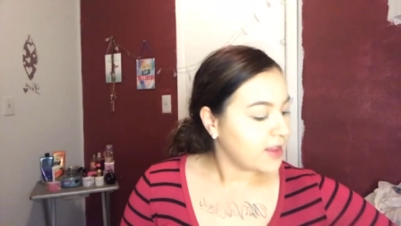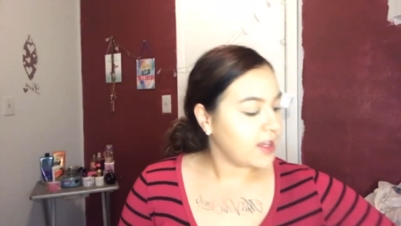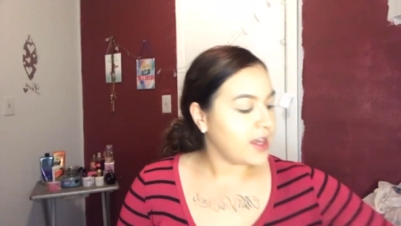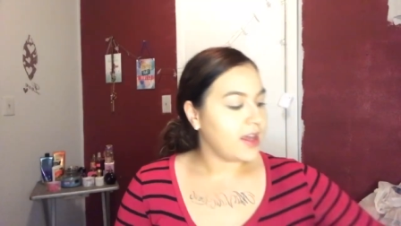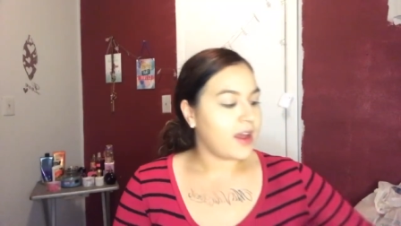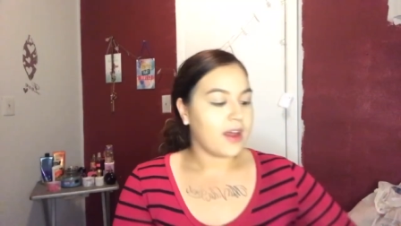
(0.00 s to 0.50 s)

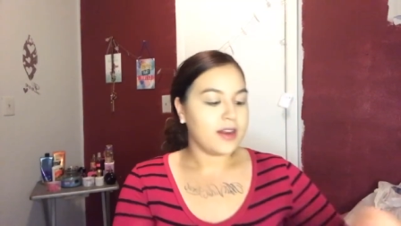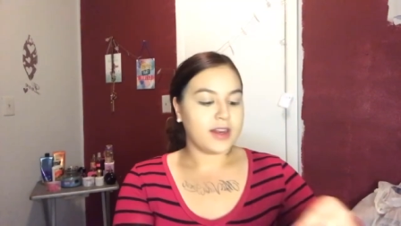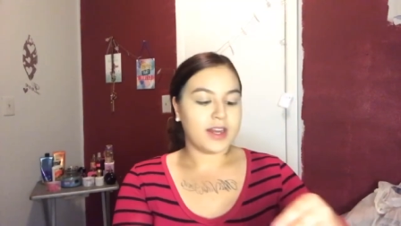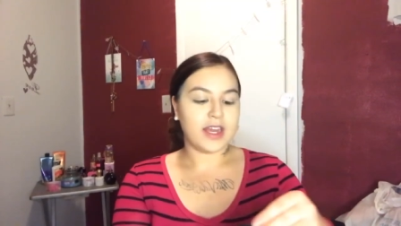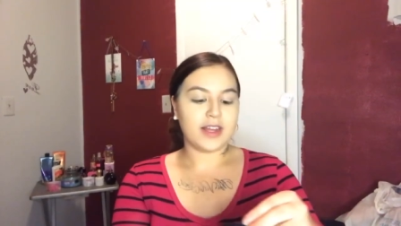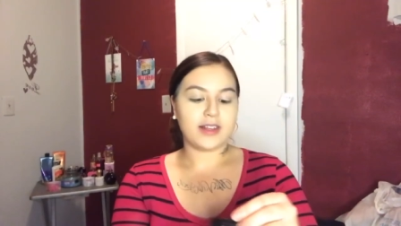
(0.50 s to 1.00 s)
the
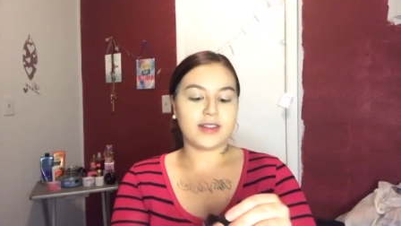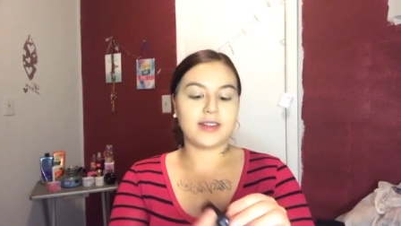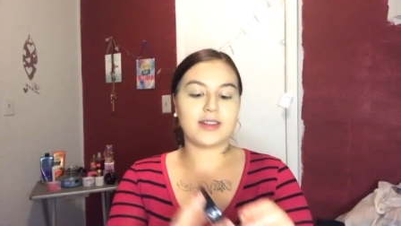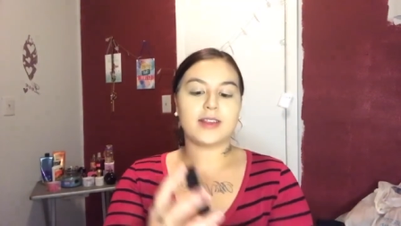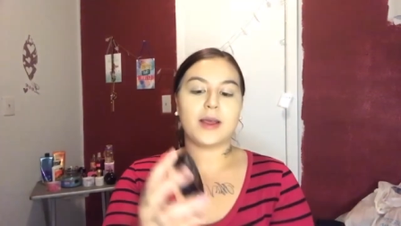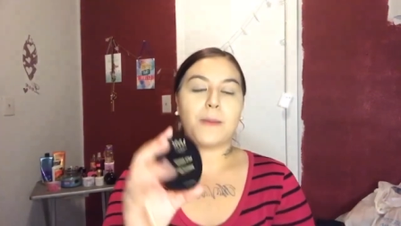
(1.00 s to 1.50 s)

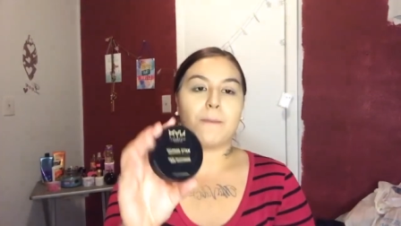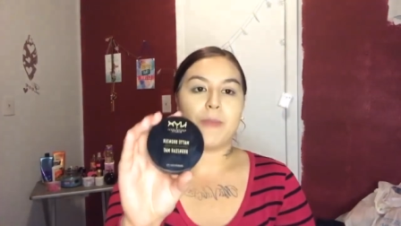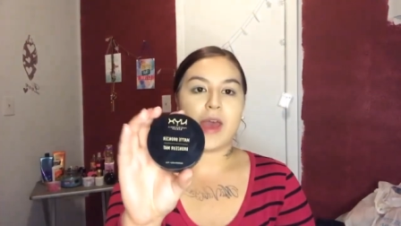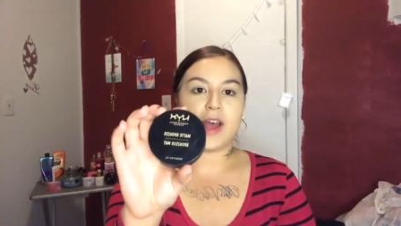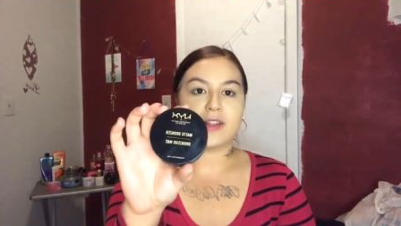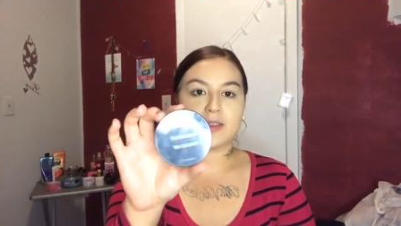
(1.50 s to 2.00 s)
NYX
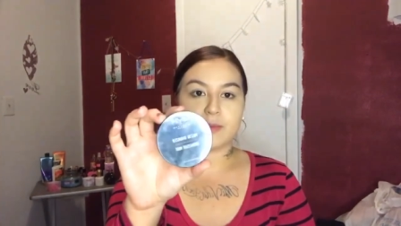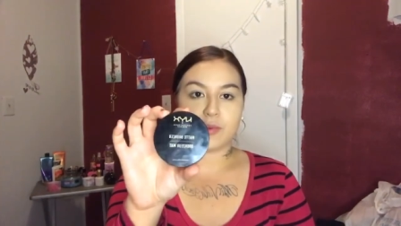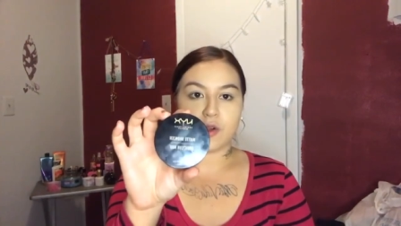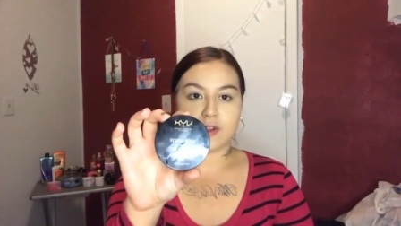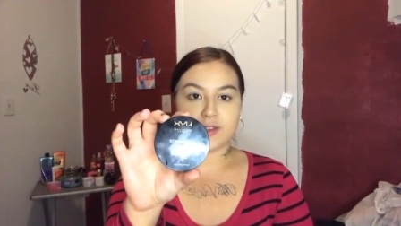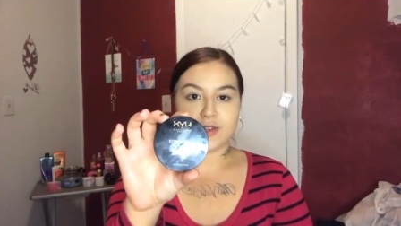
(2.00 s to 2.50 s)
matte
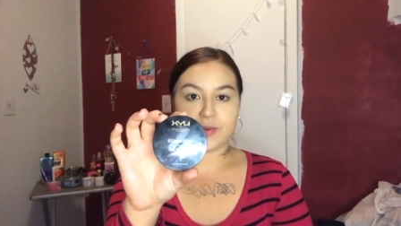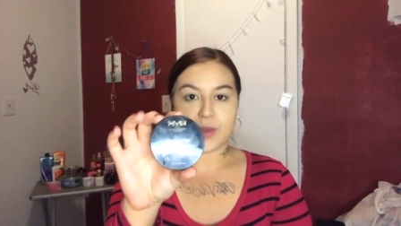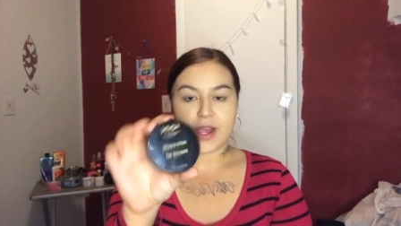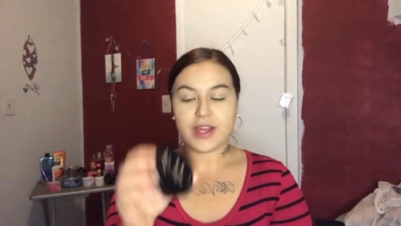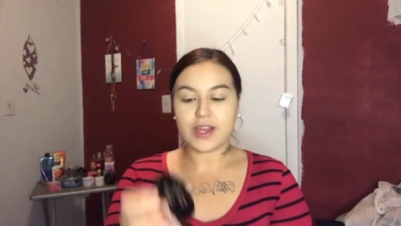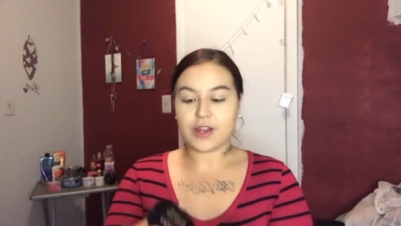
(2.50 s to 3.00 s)
bronzer
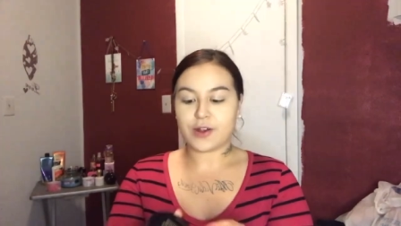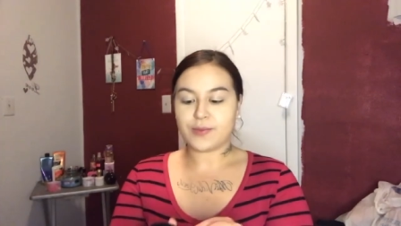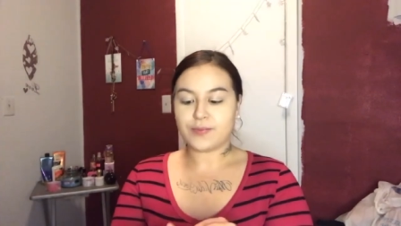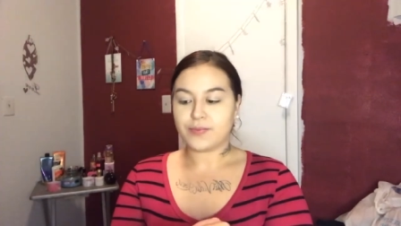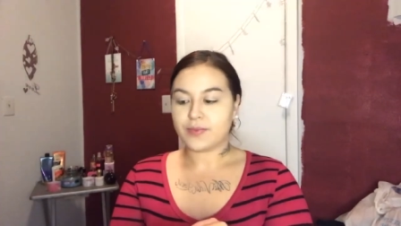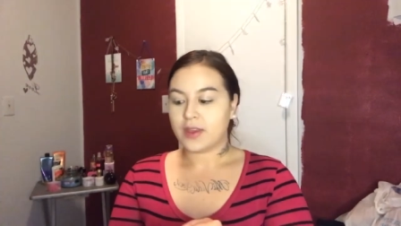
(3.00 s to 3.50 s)
right here.